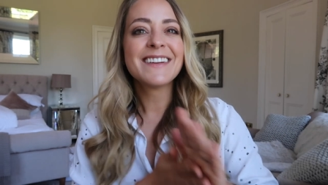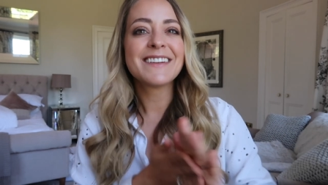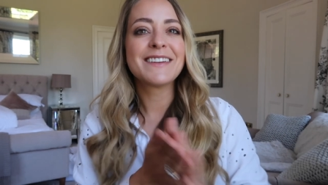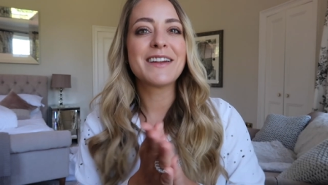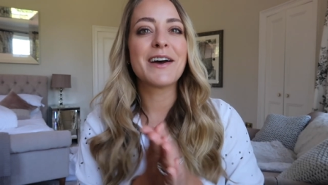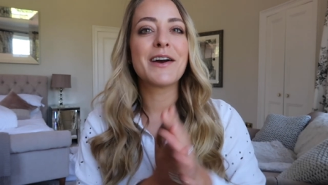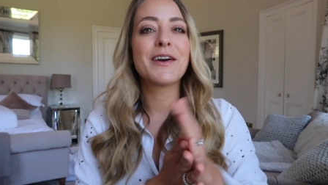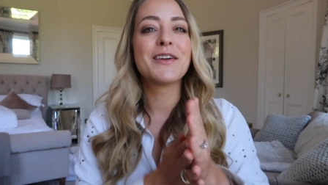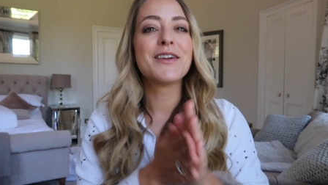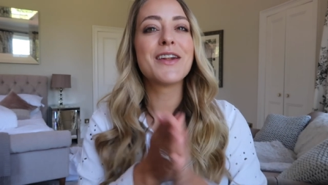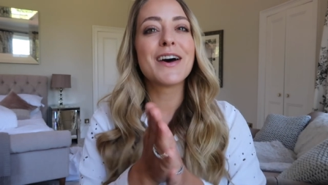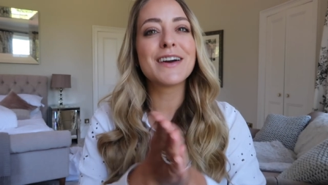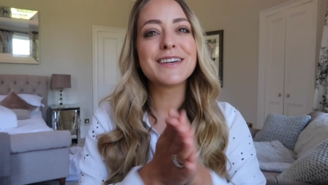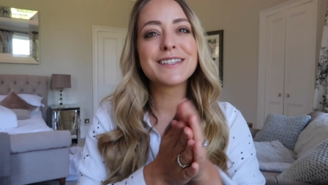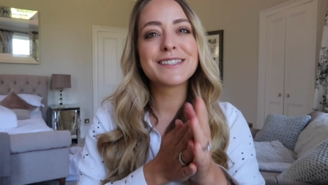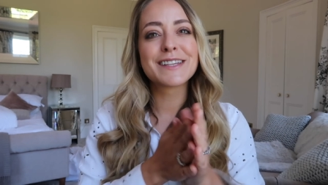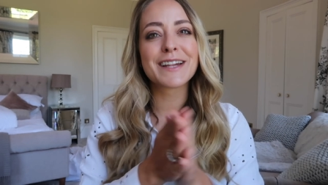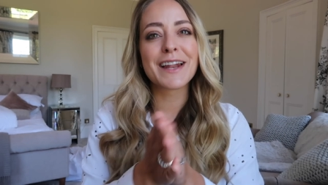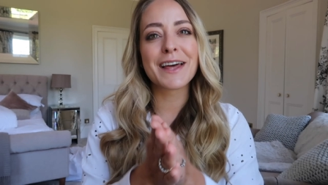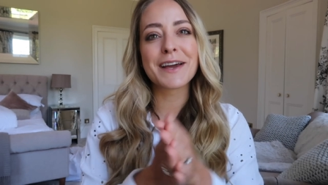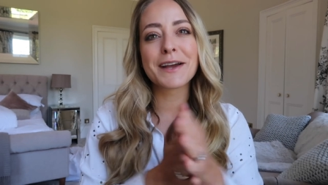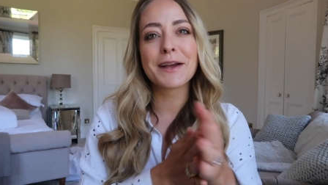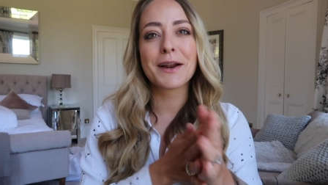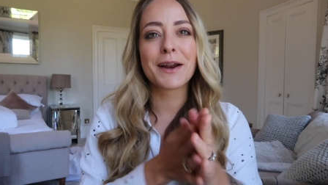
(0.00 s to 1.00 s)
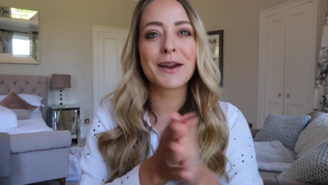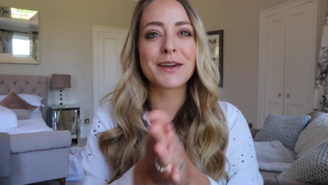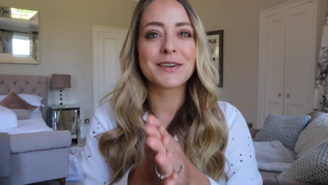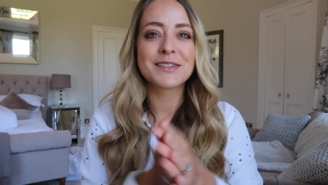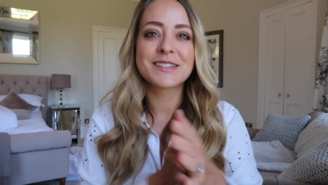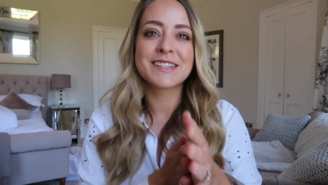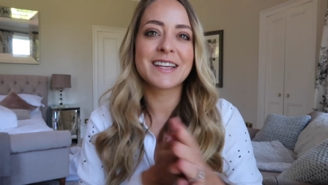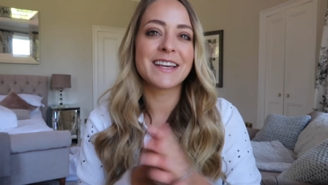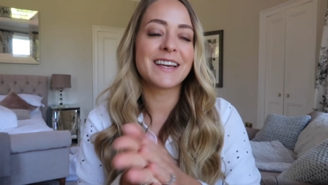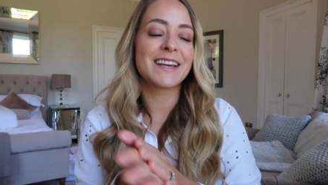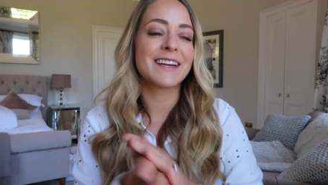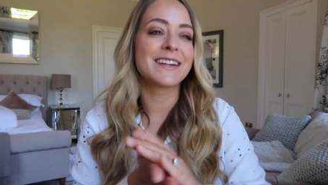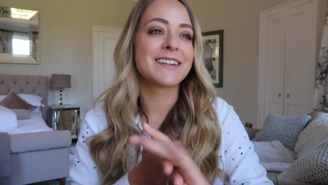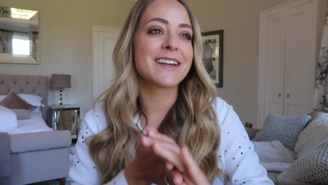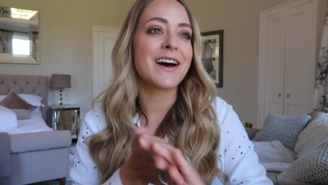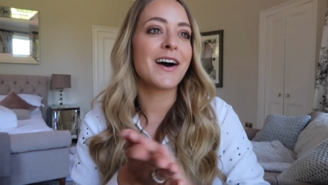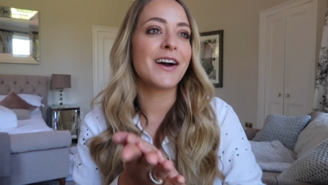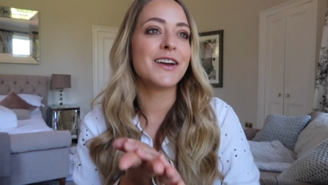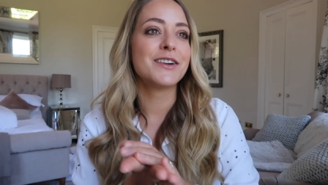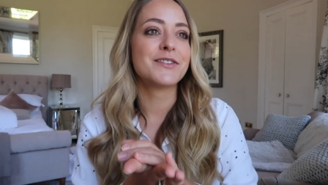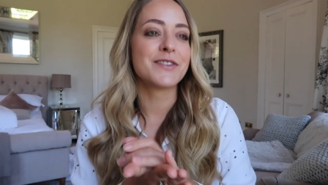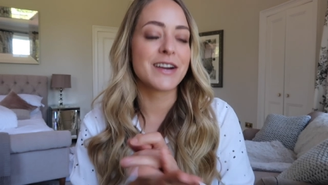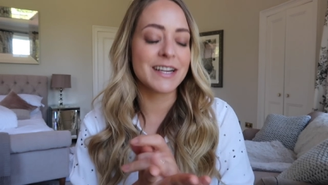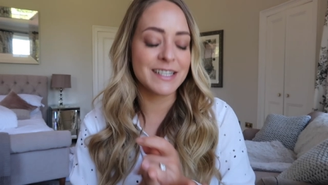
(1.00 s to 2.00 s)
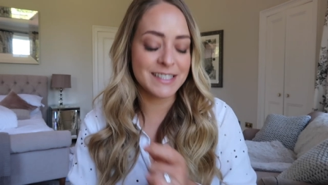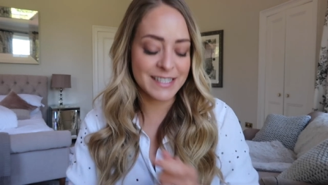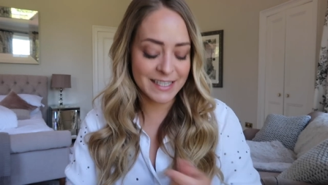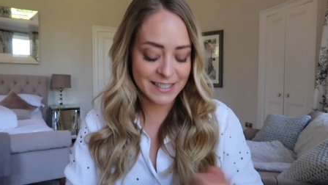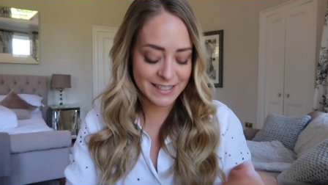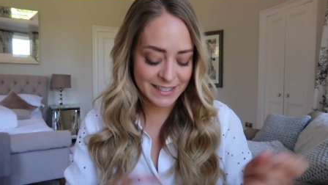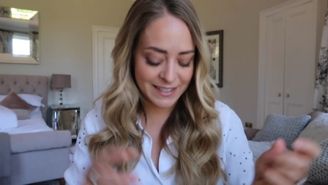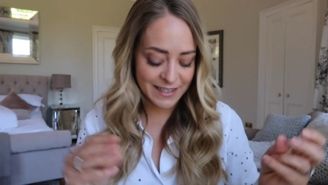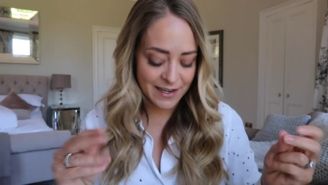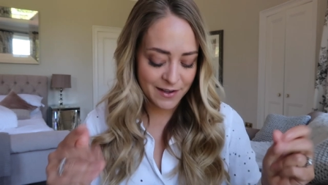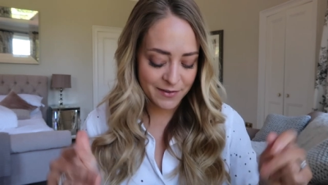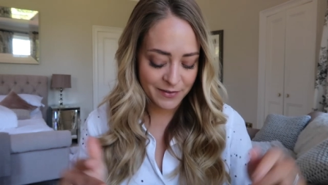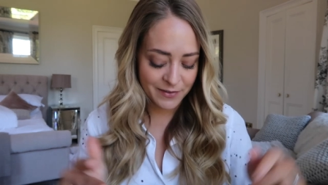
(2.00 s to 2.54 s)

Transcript: No, nice and like glossy and hydrated and